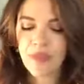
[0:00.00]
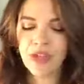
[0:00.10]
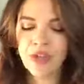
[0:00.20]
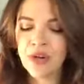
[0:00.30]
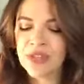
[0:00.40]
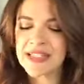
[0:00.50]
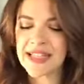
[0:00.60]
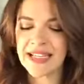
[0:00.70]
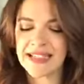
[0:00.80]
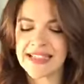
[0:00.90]
you know, in,
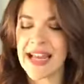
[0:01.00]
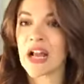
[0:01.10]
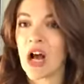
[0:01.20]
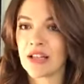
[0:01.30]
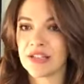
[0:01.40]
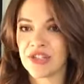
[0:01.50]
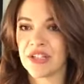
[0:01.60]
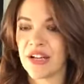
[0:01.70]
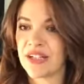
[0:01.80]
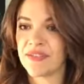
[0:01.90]
in psychology,
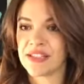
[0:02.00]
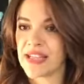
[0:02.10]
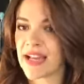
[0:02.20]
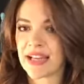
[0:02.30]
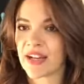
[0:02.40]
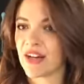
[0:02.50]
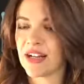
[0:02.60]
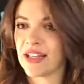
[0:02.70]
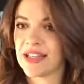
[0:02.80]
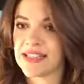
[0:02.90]
not even psychic or
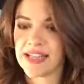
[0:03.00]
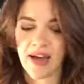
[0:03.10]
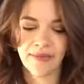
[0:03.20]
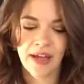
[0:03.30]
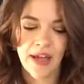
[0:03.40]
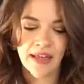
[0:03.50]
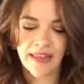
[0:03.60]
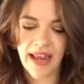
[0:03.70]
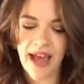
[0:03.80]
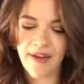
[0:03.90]
any of this stuff,
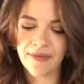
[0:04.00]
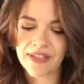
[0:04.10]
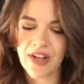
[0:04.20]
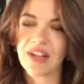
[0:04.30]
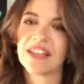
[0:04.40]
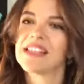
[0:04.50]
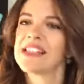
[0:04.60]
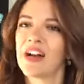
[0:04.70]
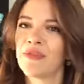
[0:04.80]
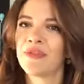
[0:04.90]
they have what's called the
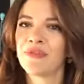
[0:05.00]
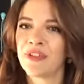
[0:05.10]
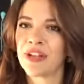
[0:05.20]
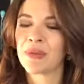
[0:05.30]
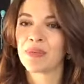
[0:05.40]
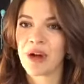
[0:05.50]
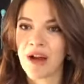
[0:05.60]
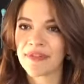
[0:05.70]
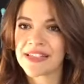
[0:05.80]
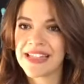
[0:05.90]
self fulfilling
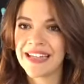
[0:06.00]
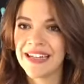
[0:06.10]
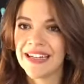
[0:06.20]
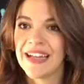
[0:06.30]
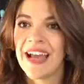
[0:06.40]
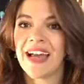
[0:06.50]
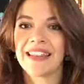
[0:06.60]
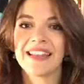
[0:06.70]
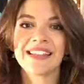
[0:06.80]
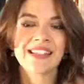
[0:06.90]
prophecy.
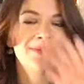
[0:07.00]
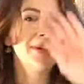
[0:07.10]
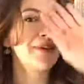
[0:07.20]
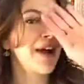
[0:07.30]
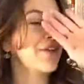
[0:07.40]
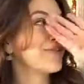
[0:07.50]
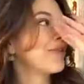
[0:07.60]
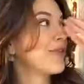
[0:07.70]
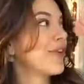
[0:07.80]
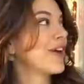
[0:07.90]
And this has been around
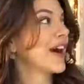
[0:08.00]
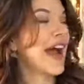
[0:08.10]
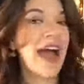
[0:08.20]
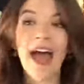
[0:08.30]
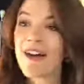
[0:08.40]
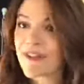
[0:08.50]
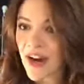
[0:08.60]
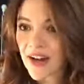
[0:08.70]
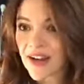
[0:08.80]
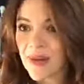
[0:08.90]

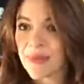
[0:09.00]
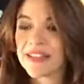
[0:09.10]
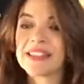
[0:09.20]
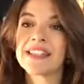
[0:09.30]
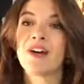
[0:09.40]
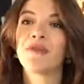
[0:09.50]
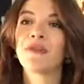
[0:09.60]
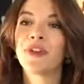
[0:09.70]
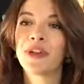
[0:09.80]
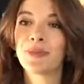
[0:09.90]
forever. But the self
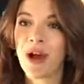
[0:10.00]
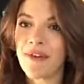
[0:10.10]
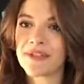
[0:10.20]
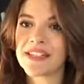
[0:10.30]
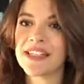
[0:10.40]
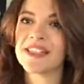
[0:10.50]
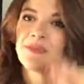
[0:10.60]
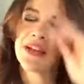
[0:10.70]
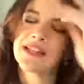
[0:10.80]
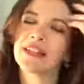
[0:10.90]
fulfilling prophecy is
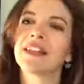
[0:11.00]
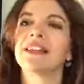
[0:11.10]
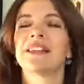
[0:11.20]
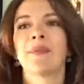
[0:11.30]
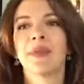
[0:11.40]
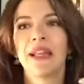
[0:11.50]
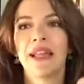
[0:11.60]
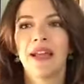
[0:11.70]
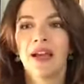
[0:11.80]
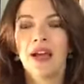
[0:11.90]
basically if somebody